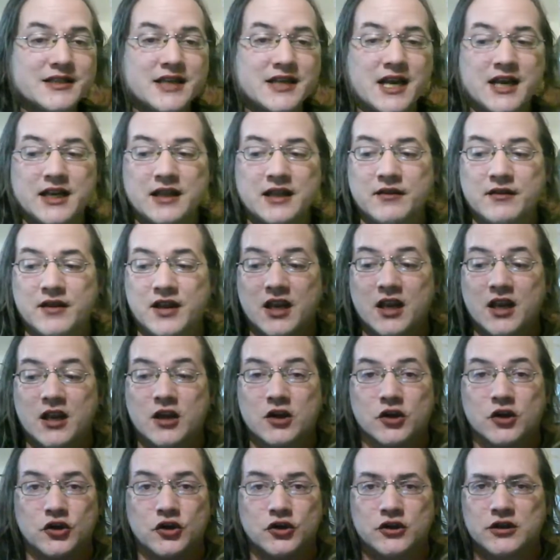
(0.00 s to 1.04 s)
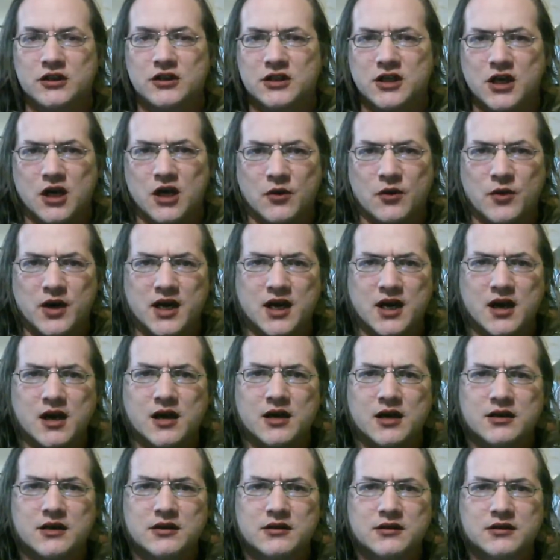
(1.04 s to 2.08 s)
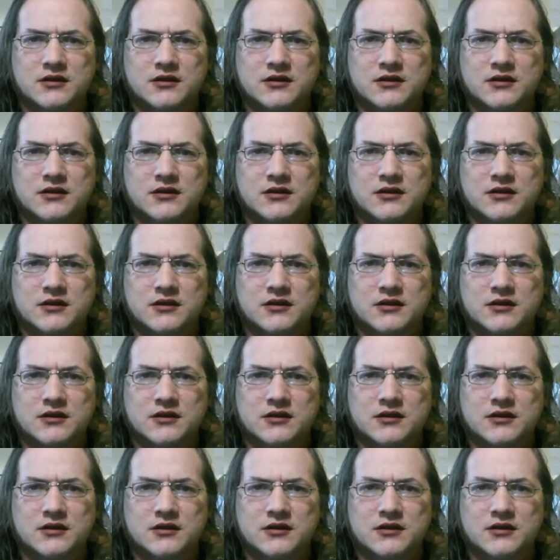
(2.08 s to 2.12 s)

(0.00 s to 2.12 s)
anything good going on